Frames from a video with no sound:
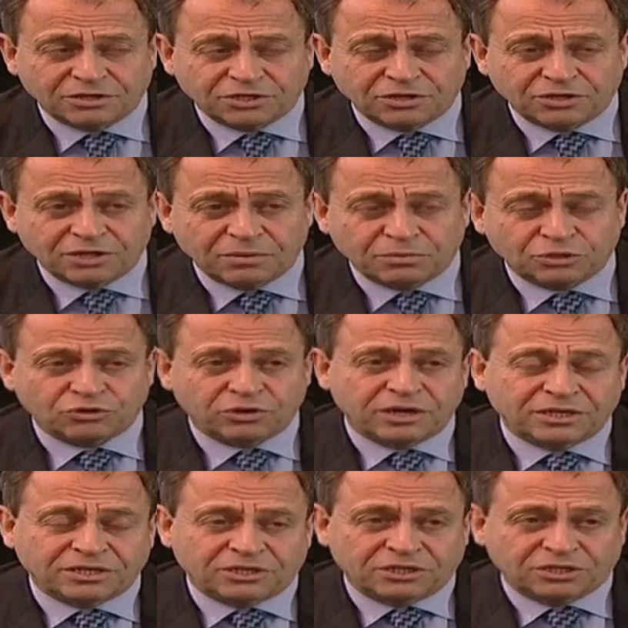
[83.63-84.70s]
So they were
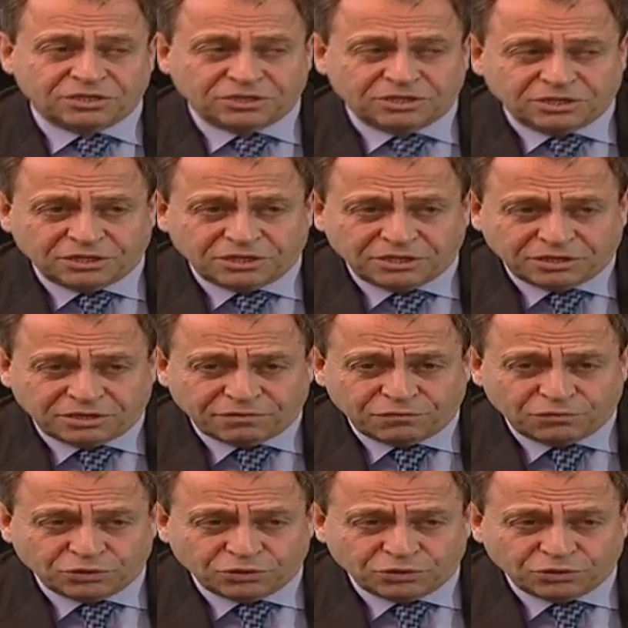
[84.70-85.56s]
trying to, the